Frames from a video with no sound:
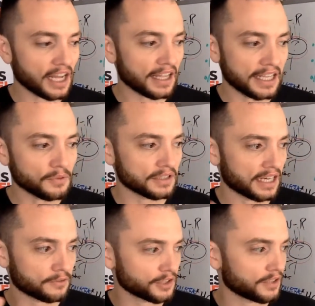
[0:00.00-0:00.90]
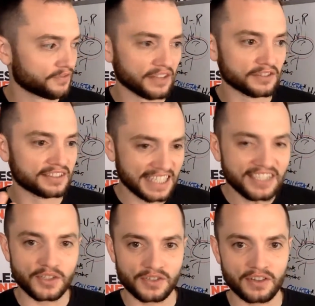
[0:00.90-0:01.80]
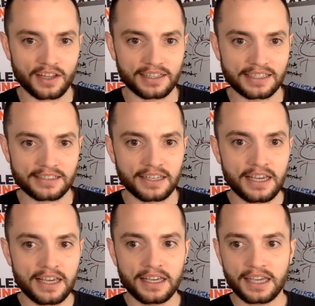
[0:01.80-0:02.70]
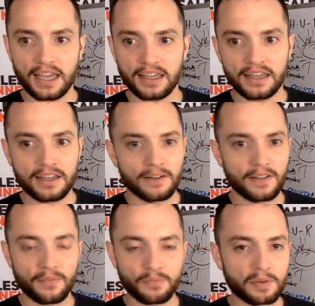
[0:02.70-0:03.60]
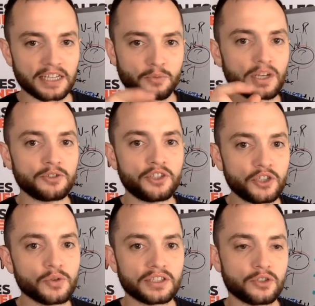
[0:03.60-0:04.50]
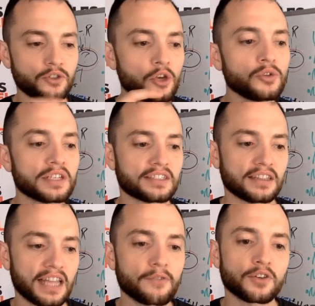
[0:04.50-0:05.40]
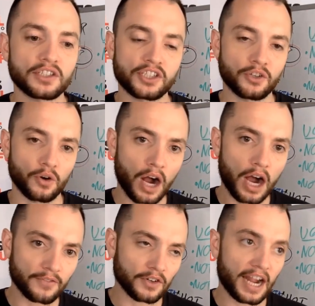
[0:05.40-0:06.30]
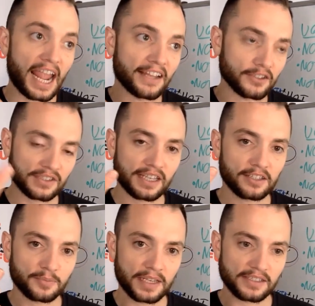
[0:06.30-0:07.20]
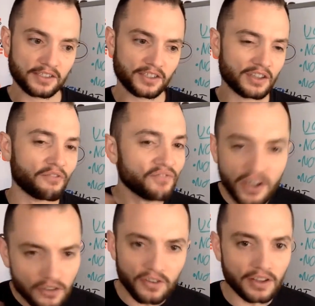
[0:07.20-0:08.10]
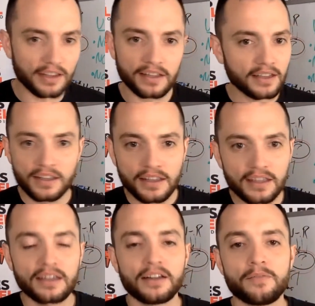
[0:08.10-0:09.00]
I mean, there's not anyone that I've really found teaches a lot of this. Okay? Because what you do is you use it to leverage your offer and your sales message. The funnel,